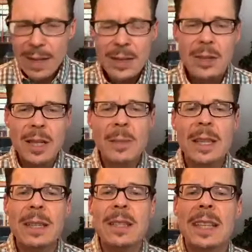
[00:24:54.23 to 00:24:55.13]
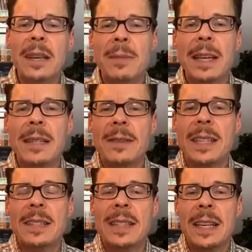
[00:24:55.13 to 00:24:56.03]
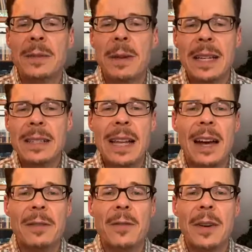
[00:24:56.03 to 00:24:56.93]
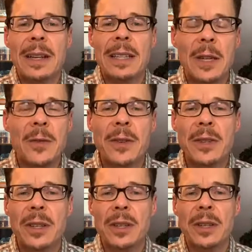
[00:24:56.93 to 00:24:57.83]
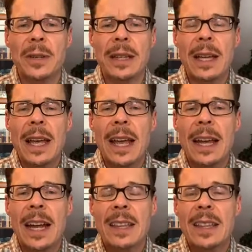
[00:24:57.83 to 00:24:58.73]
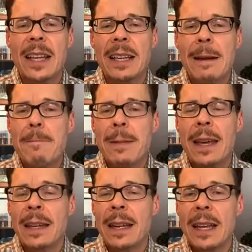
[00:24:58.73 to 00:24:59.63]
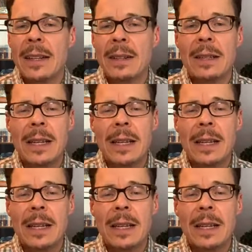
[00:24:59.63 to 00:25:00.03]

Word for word: So some of this thing these things may sound very different to you. And I think, and